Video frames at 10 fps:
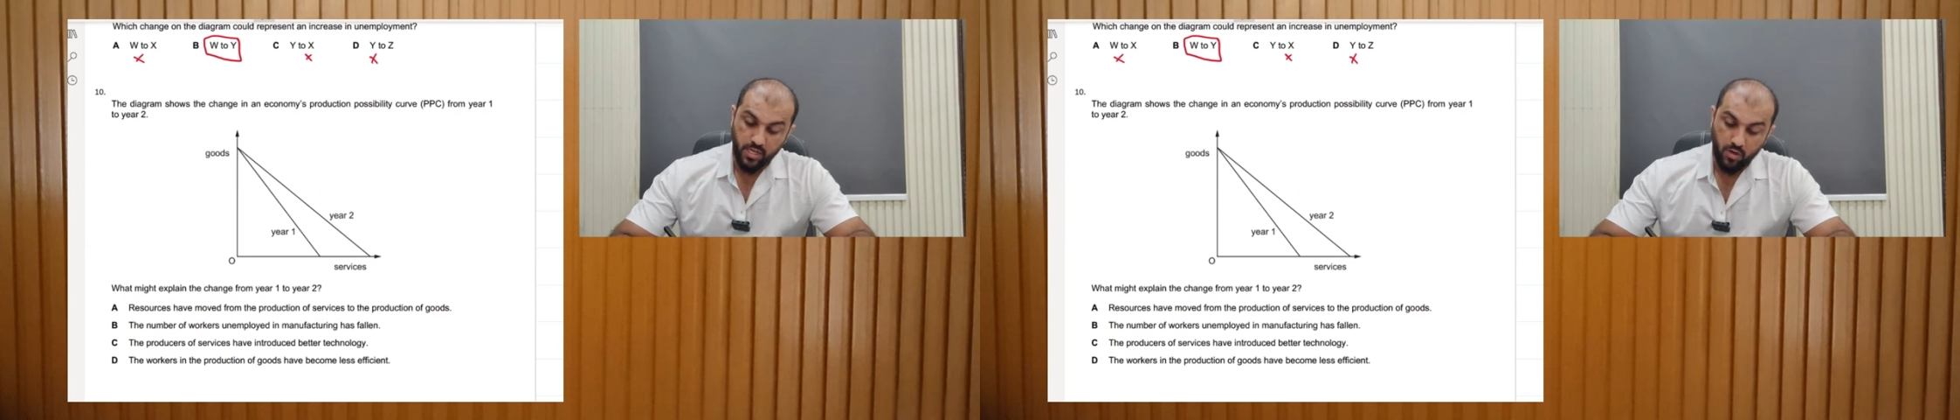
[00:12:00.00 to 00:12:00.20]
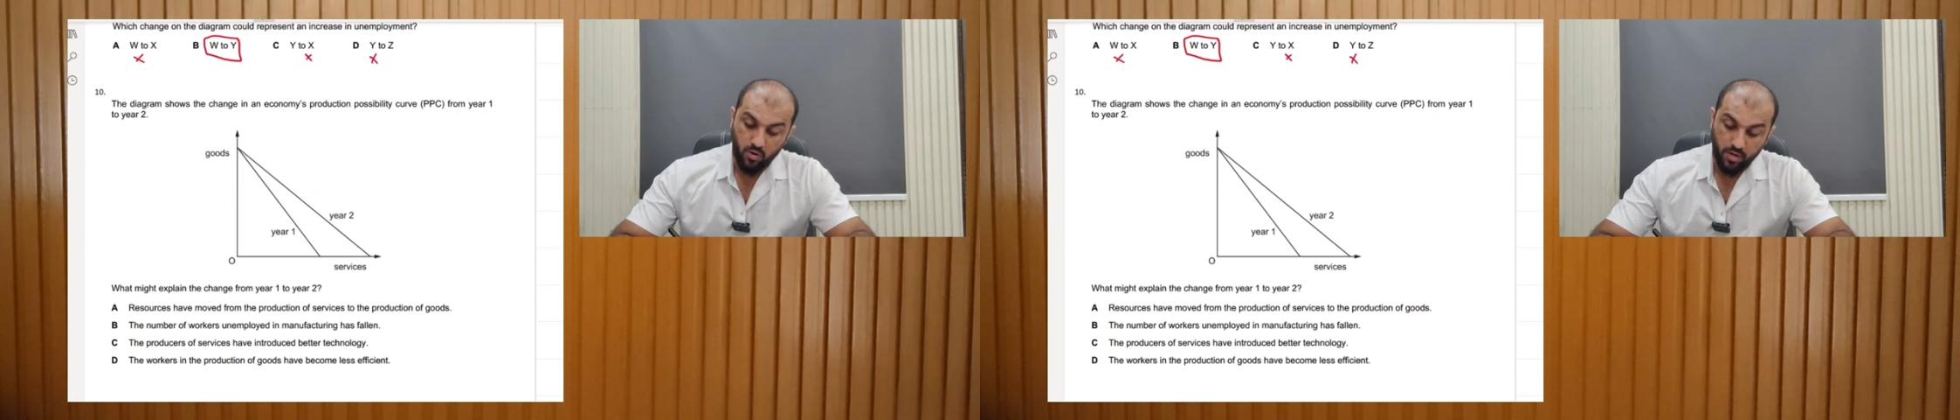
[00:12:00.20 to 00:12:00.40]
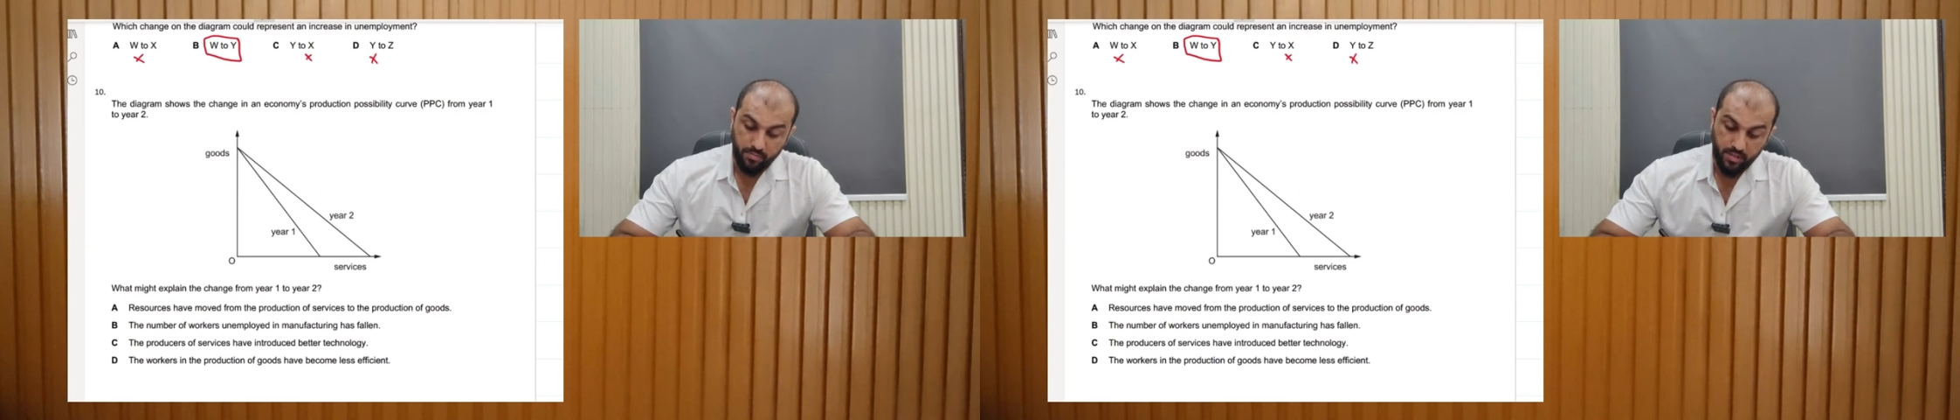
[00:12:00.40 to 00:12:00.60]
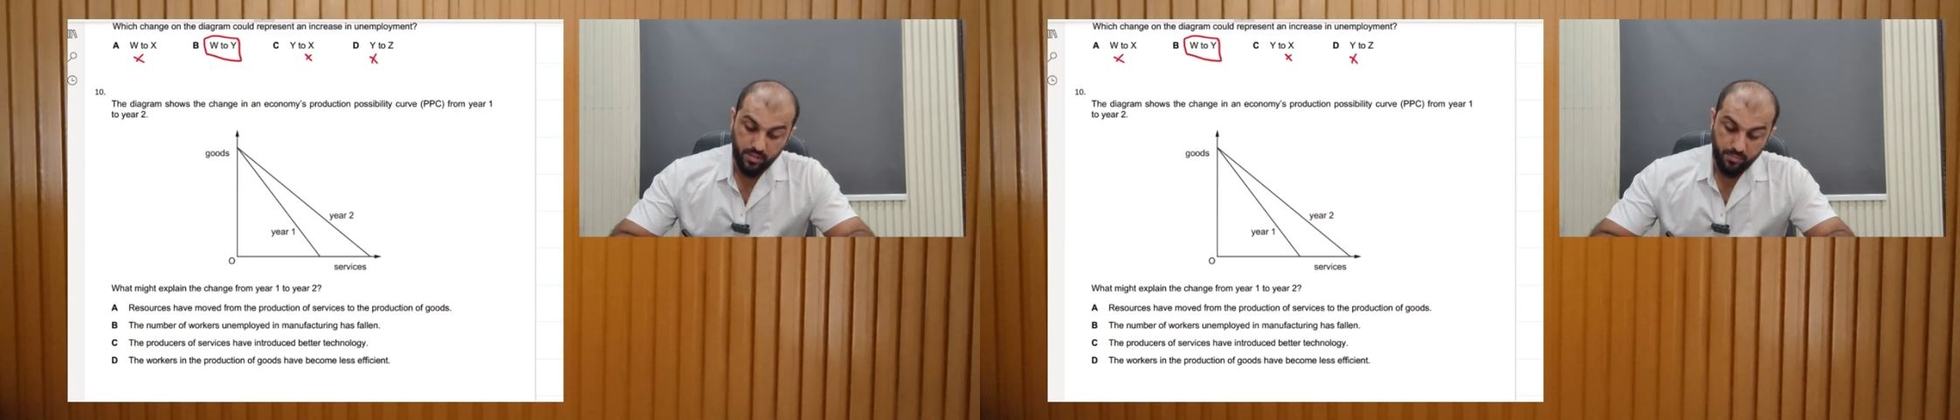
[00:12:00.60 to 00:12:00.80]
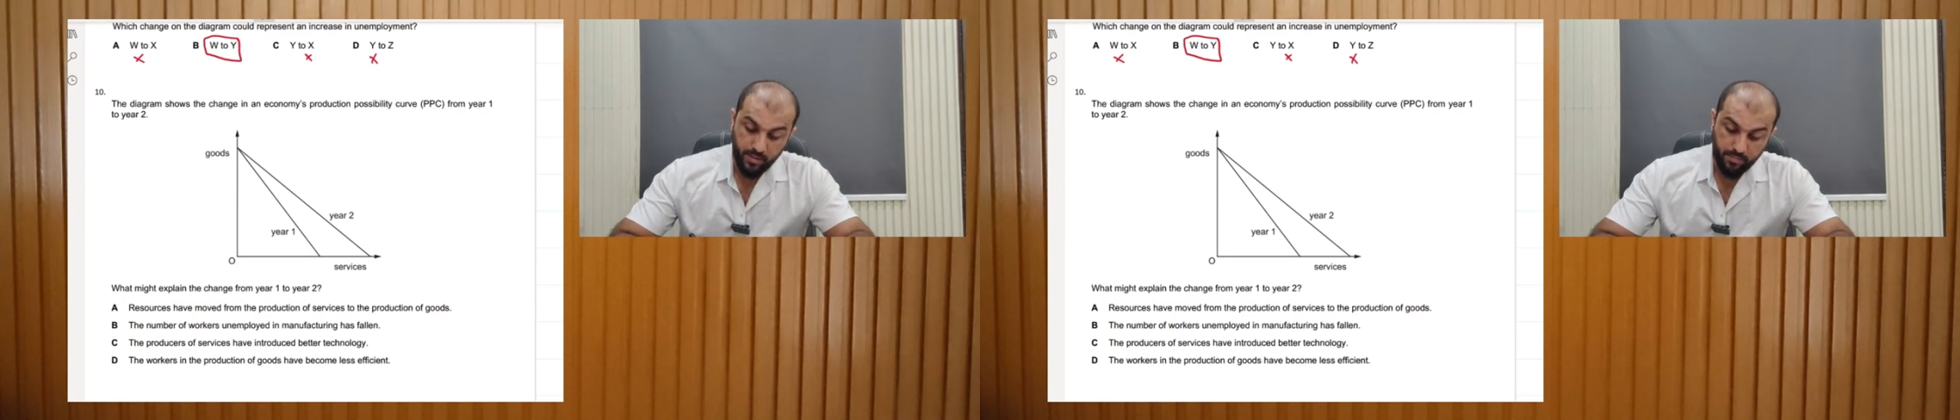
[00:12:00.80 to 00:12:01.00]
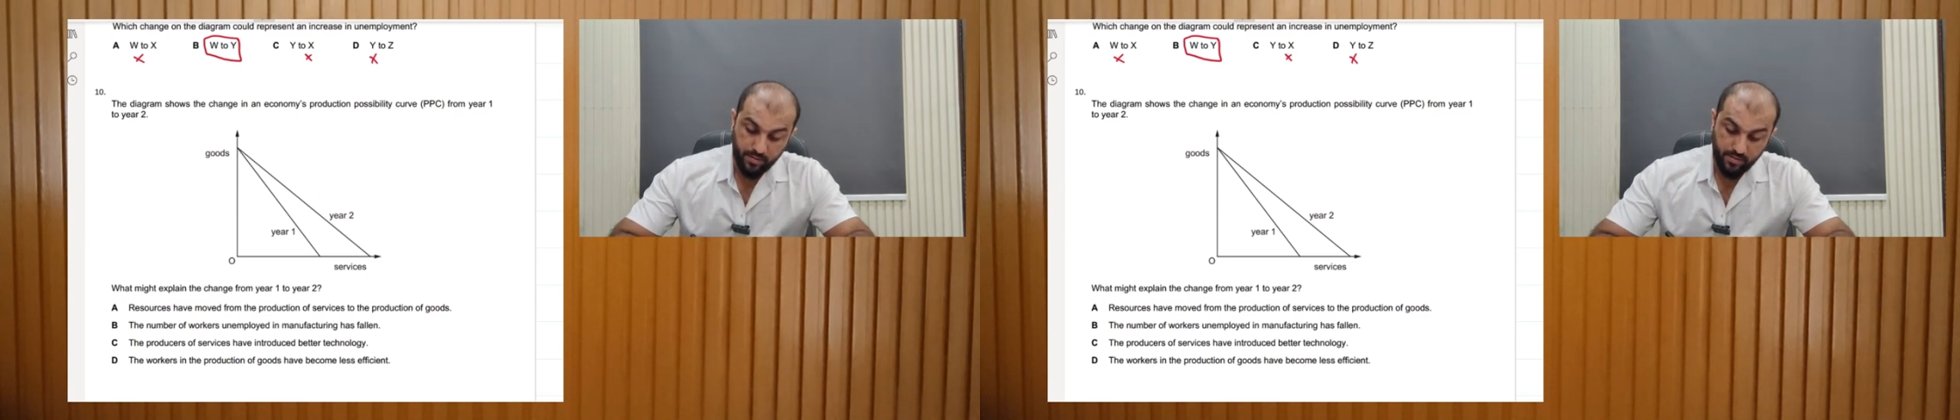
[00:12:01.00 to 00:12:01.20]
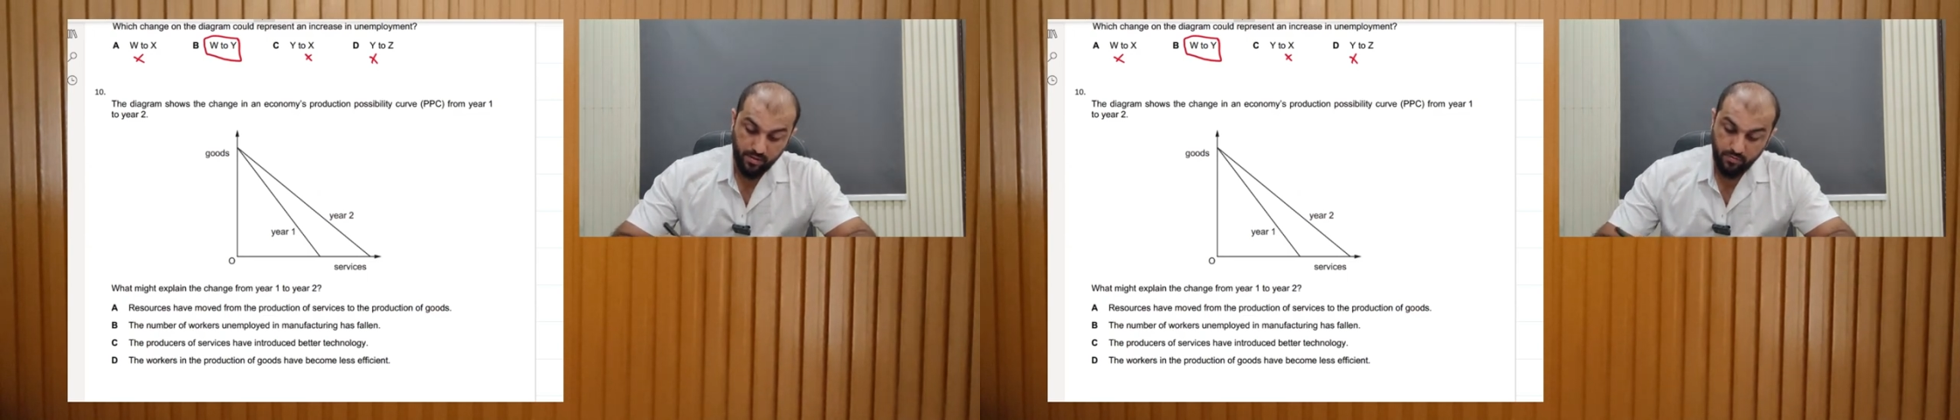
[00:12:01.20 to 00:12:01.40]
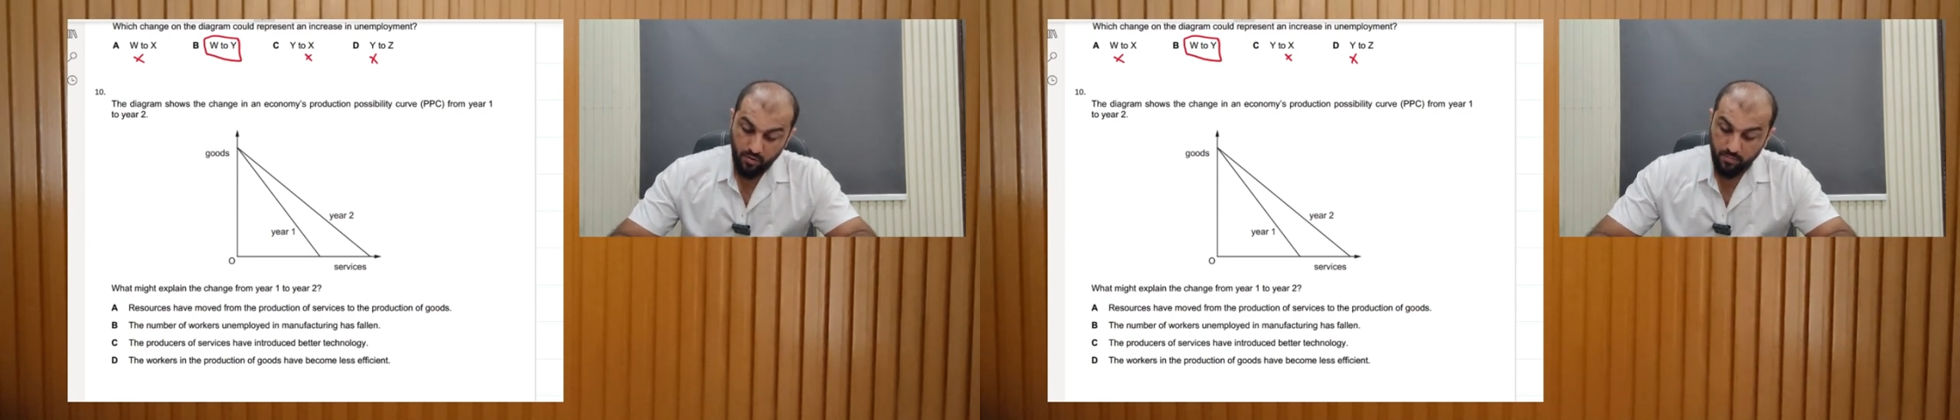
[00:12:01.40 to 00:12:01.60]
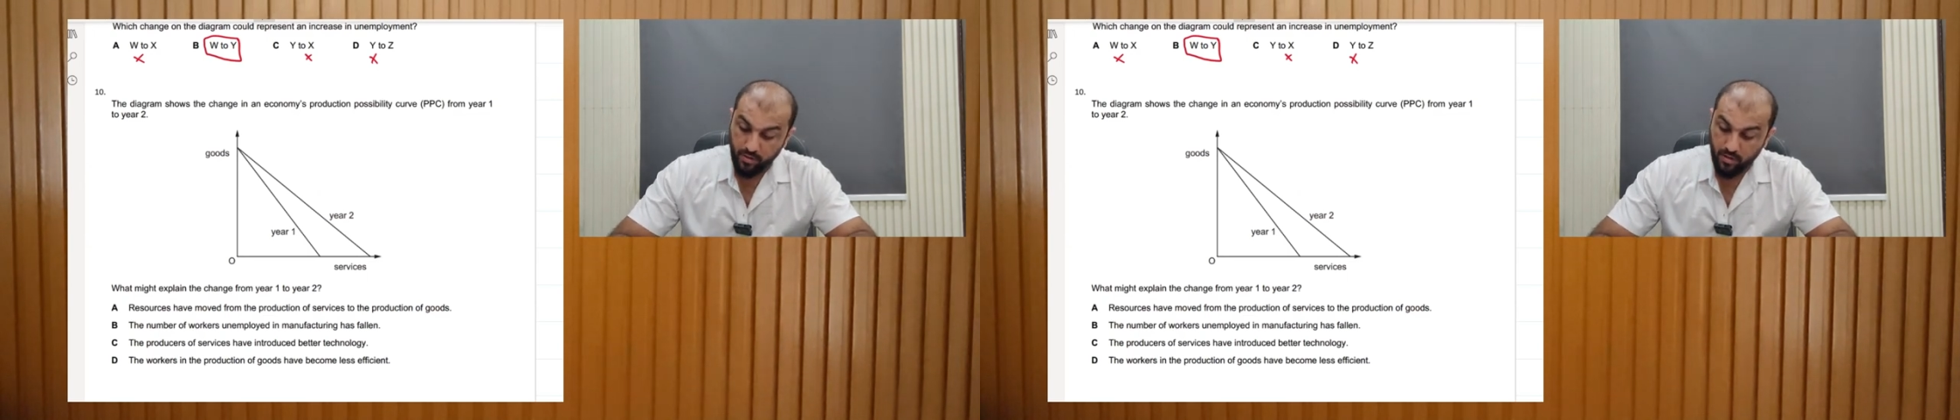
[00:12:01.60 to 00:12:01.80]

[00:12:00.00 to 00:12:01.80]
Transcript: in an economy's PPC from